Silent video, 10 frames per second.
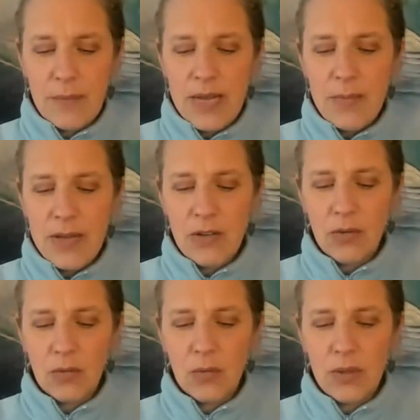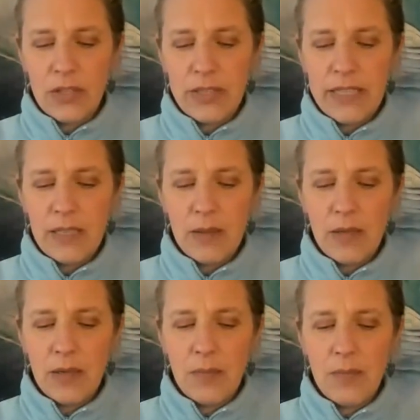may be really
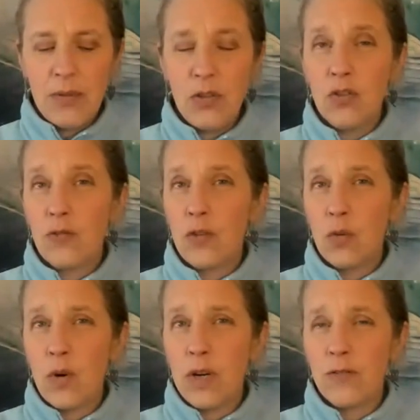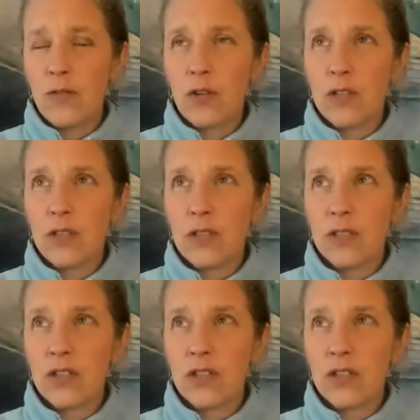a beautiful one for